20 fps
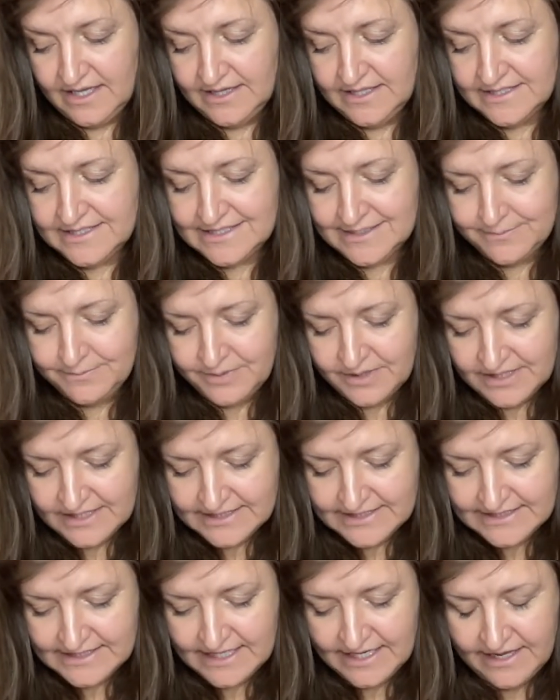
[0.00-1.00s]
and the
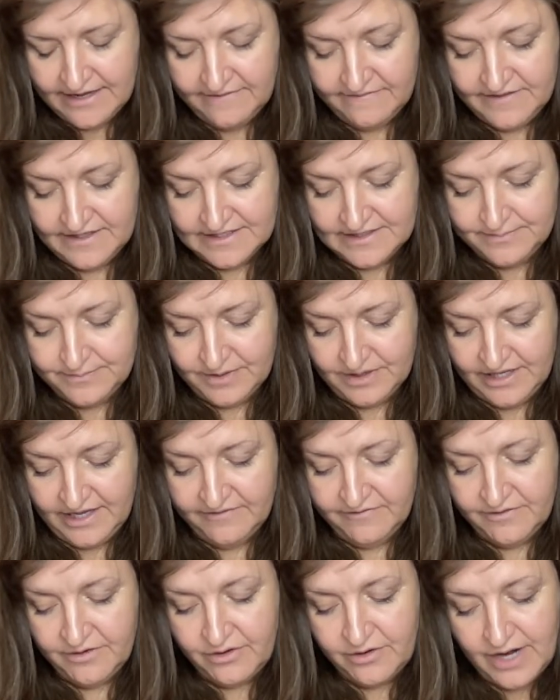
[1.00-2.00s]
simplicity of this
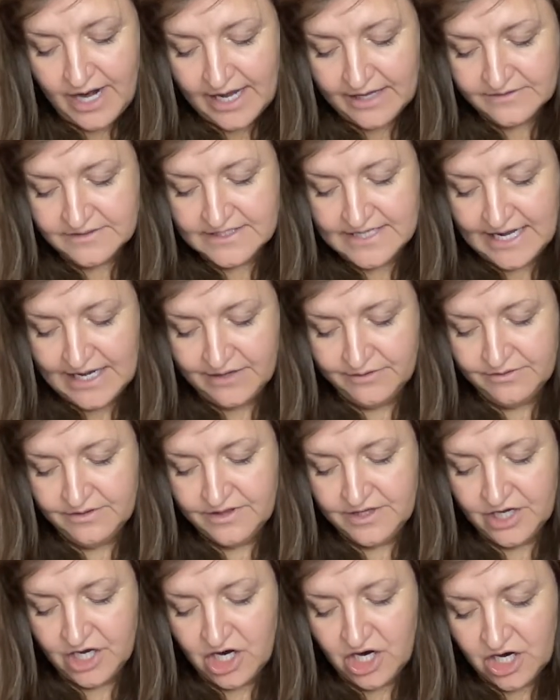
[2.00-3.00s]
belief crowds out
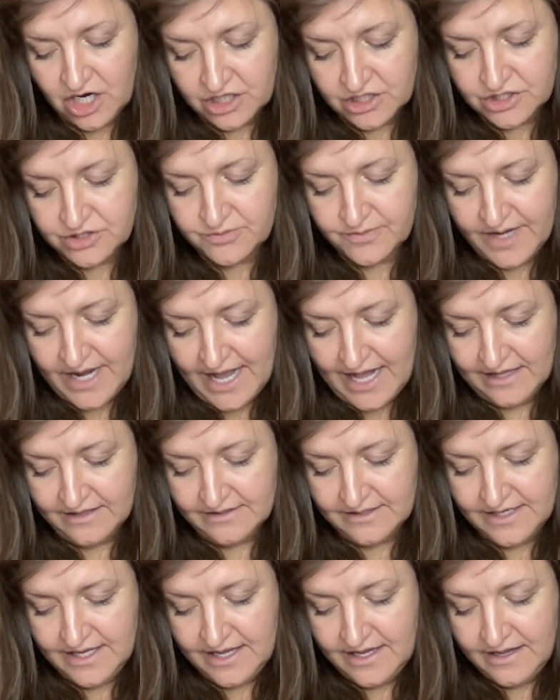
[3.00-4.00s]
the harsh
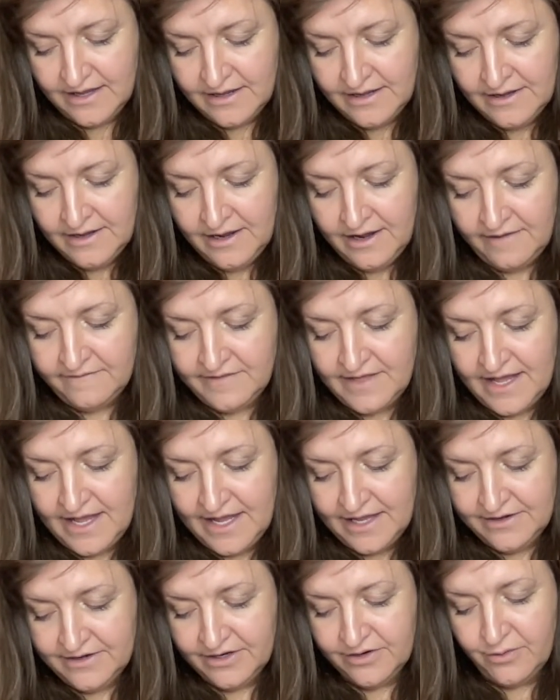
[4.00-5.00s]
reality of the
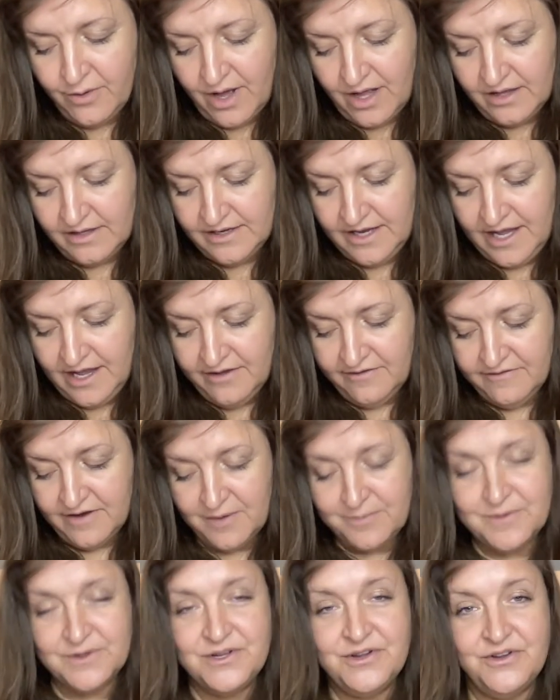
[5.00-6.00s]
inequality of
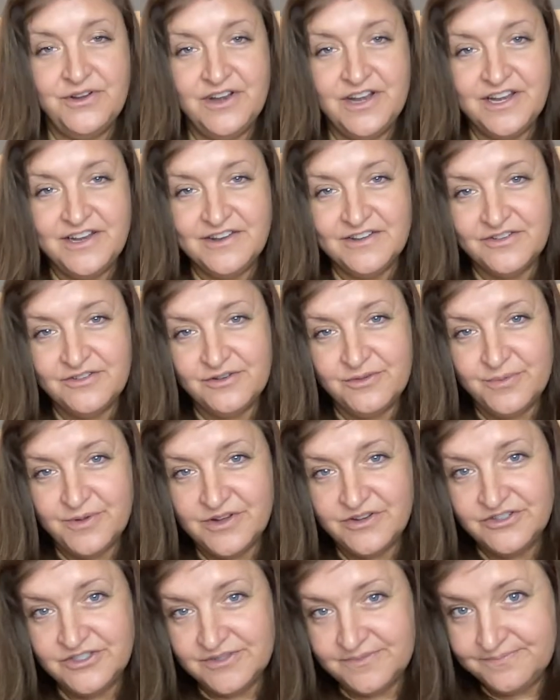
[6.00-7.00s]
opportunity
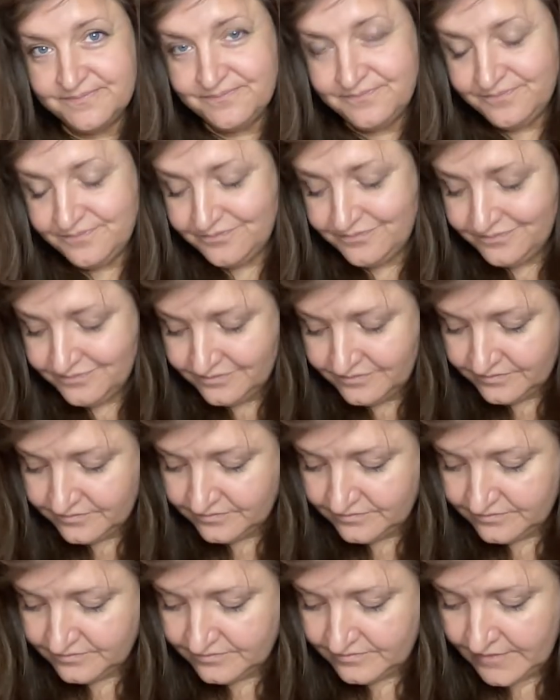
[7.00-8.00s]
distribution.
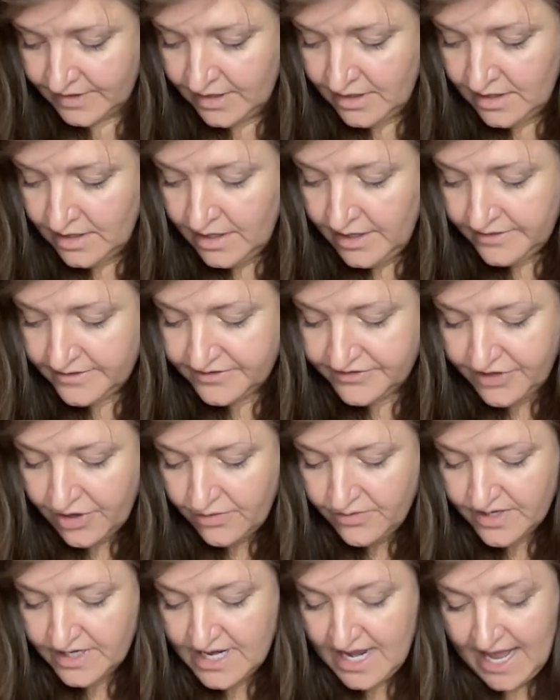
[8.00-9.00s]
The
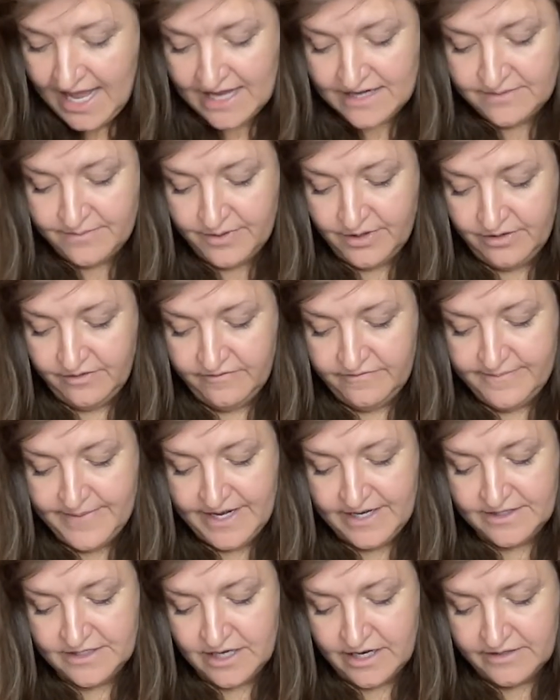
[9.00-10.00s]
token animal of
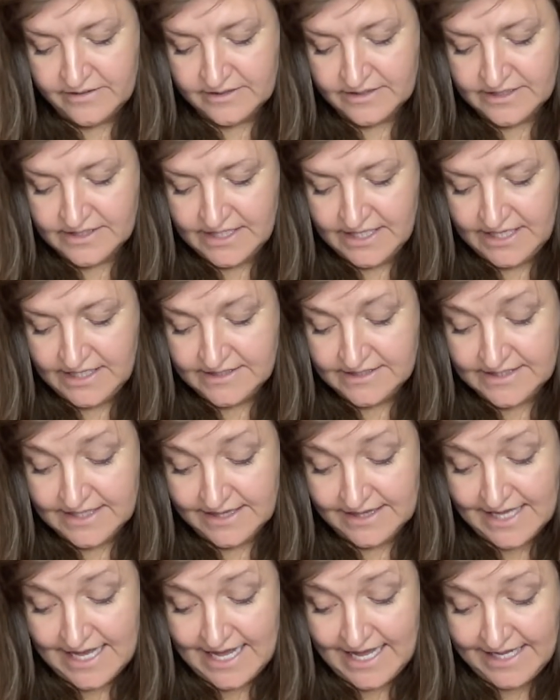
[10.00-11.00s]
meritocracy is the
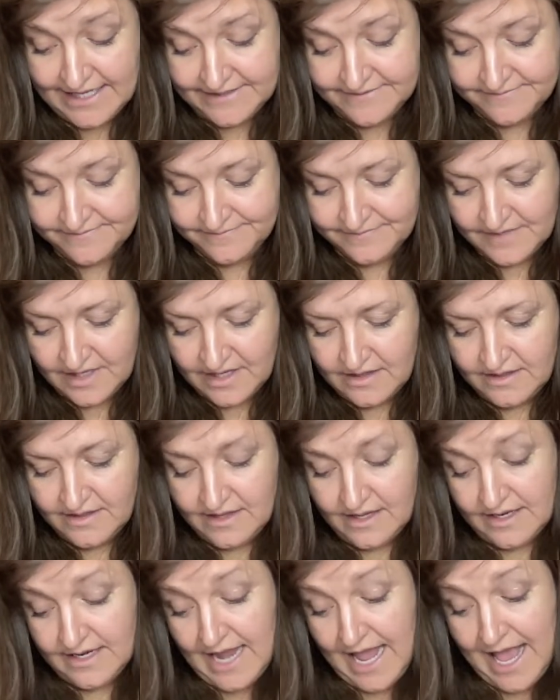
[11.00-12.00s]
lion,
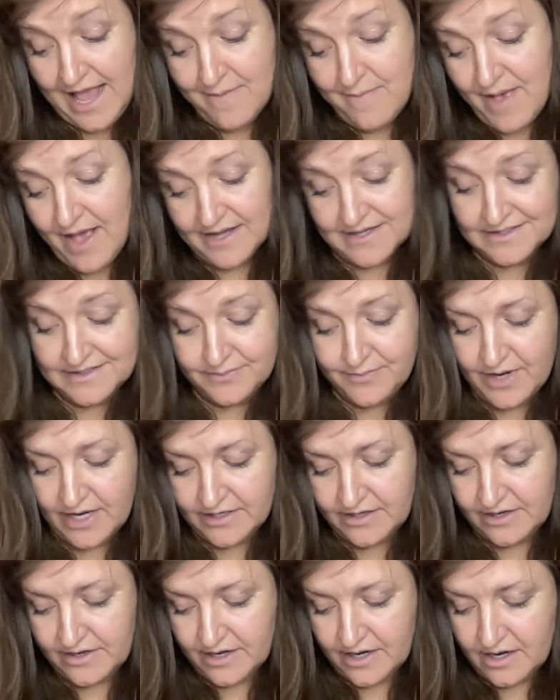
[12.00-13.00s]
an apex
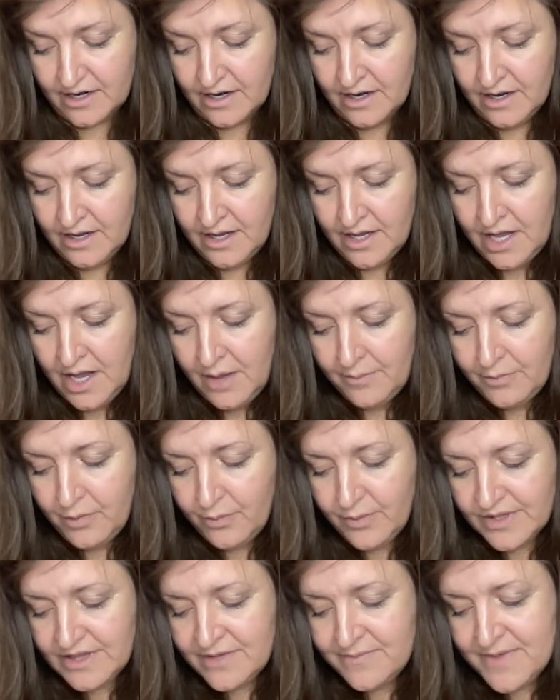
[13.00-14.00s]
predator. But
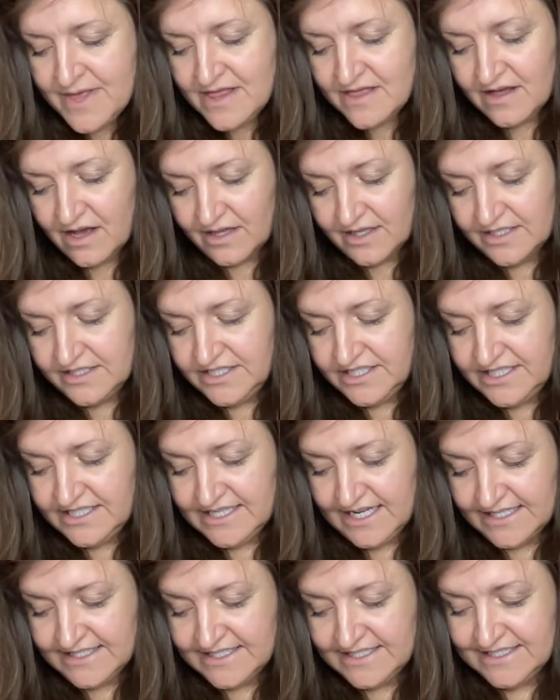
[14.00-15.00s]
what the mythology
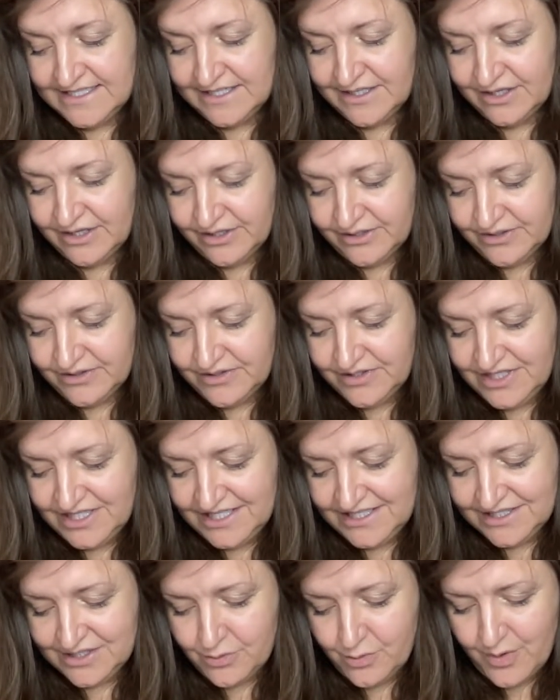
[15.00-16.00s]
doesn't include
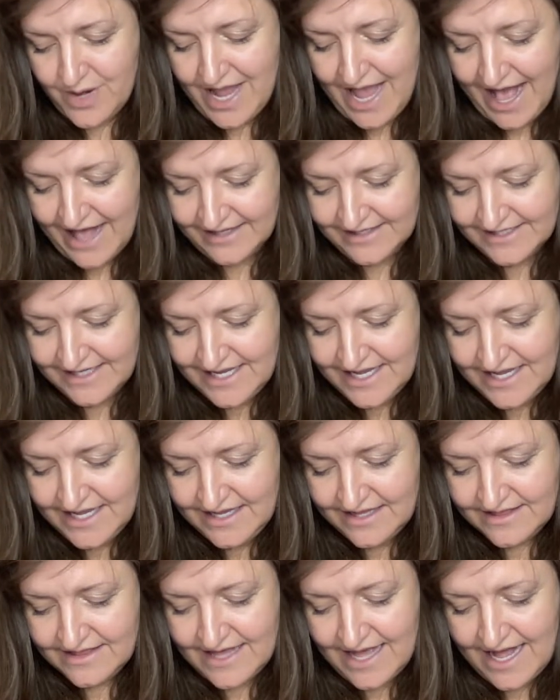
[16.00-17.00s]
is the reality
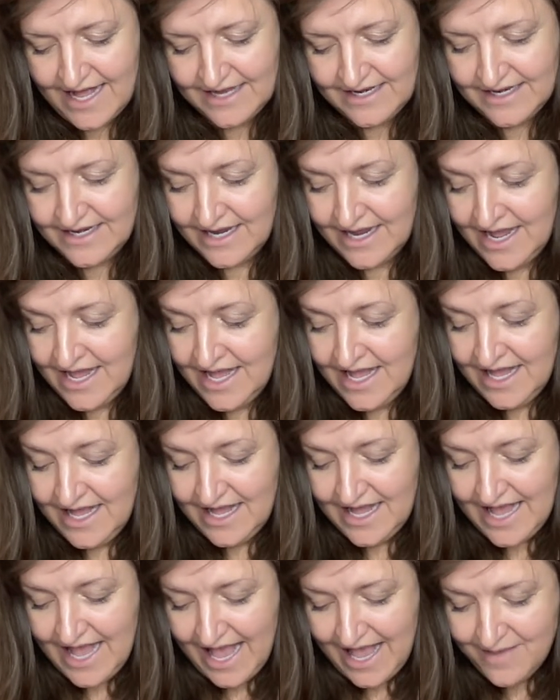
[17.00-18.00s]
that
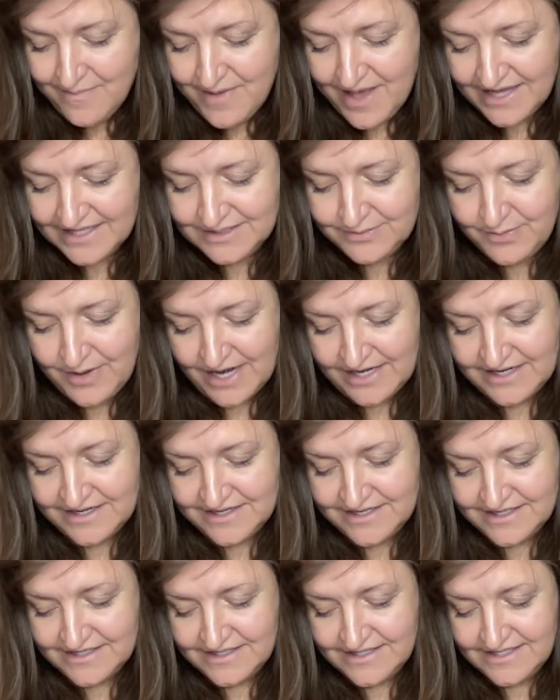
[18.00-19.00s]
apex
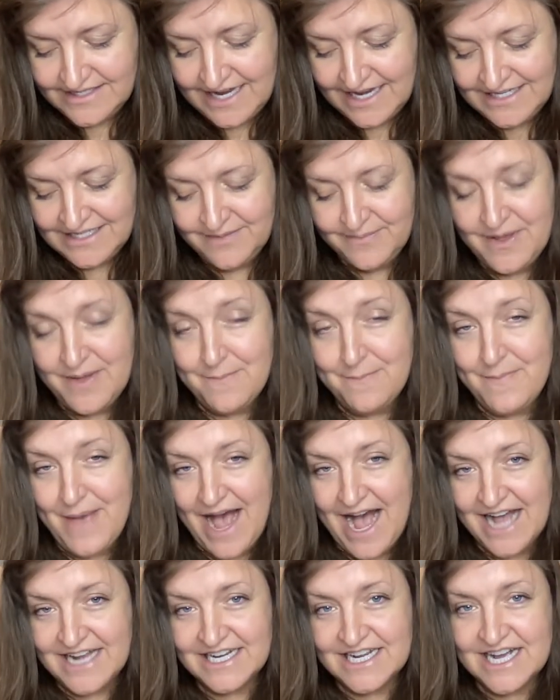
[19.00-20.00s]
predators tend to be
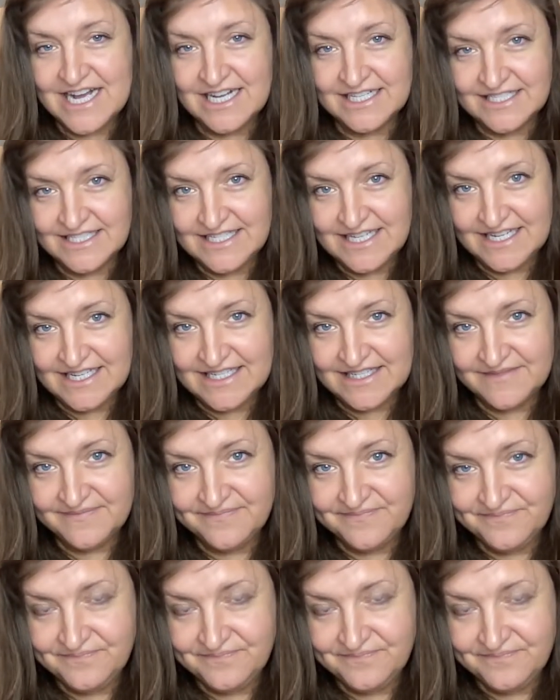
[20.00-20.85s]
bad at hunting.